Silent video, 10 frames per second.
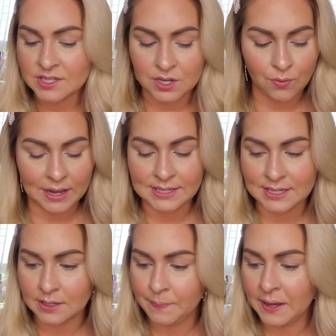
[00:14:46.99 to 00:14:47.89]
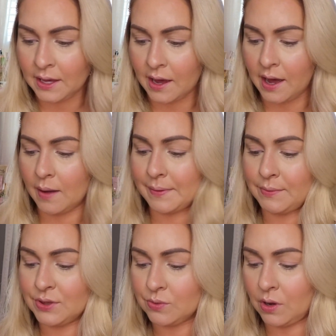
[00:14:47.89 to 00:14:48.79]
So I did pick up, I
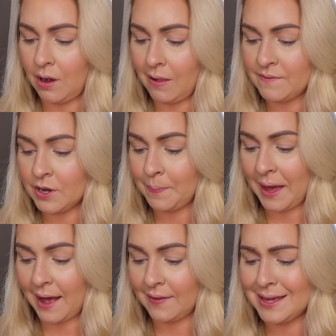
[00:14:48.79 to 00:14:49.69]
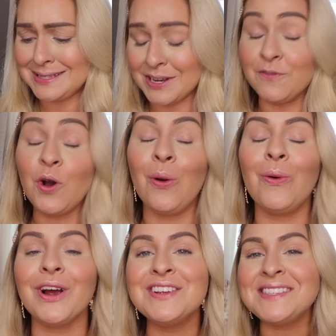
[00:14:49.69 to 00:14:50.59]
went through all of their palettes, and of
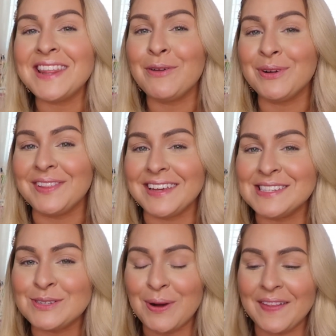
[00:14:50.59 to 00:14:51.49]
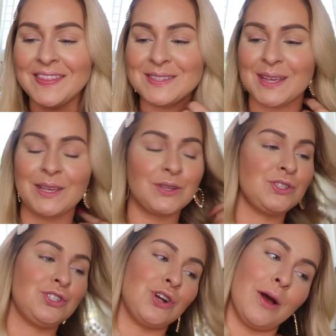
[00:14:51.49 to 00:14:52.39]
course they released one, this like
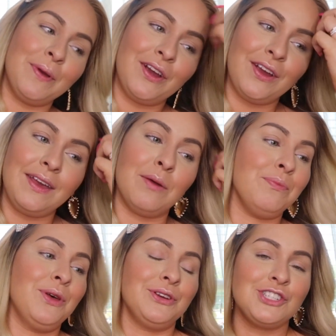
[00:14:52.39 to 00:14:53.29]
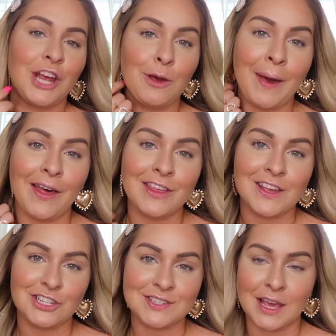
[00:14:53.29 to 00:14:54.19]
strawberry milkshake palette
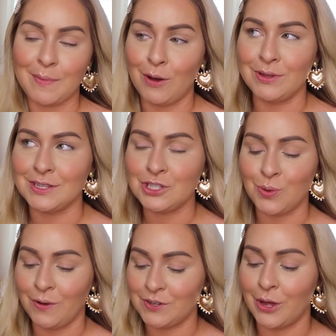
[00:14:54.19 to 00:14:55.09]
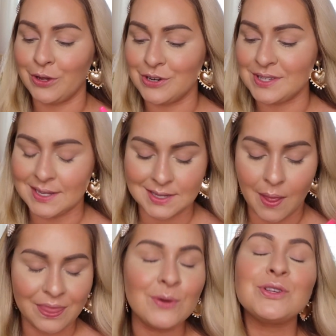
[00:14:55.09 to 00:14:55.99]
they just came out with. It's $12.
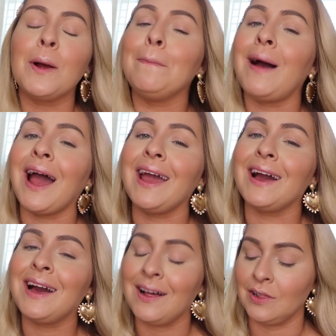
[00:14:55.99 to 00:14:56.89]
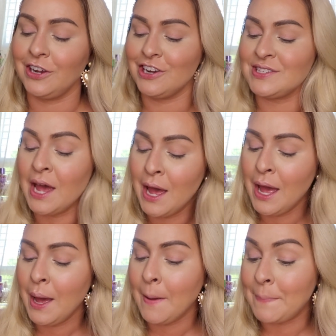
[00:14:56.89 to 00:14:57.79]
Those are my colors.
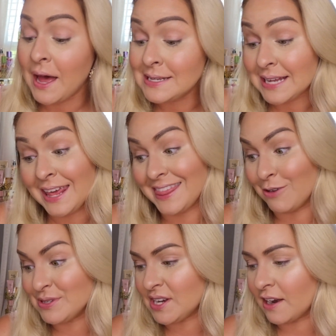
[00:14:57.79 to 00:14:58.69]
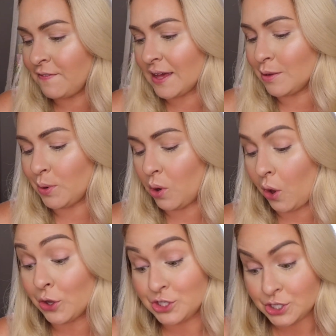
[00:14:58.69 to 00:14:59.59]
But that was not
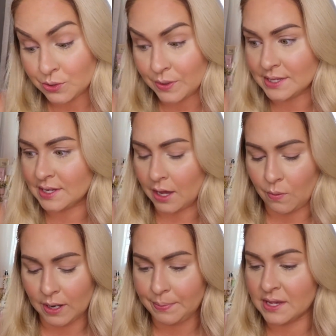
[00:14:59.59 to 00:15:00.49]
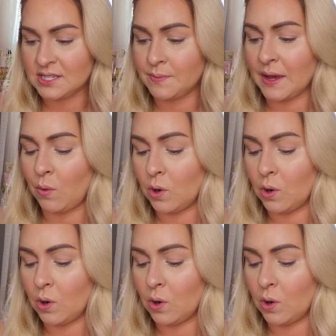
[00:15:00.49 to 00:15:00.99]
available 2 weeks ago when I placed my